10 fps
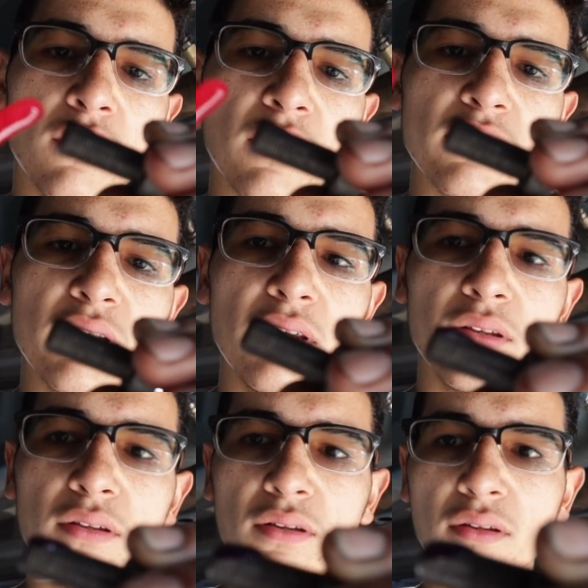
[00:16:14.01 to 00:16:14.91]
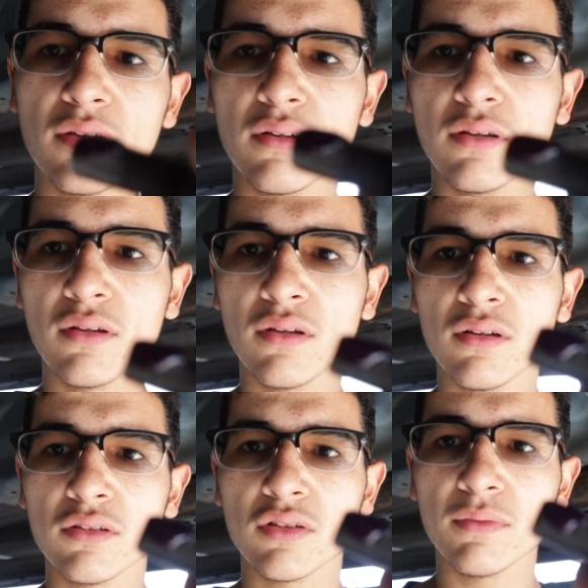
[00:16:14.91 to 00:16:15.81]
That's it,
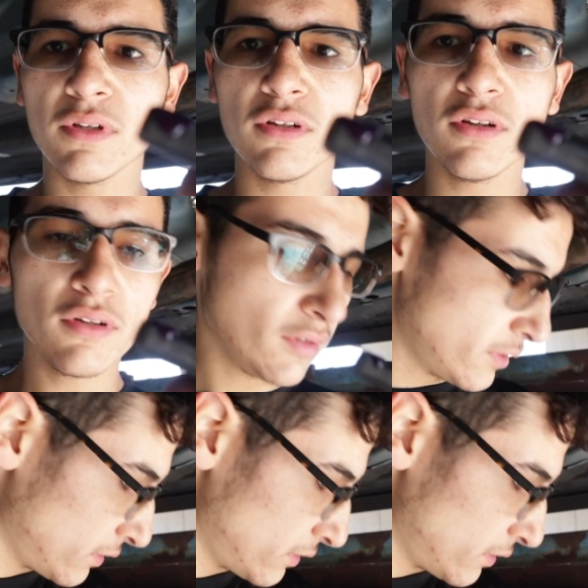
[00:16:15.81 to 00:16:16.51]
should be good.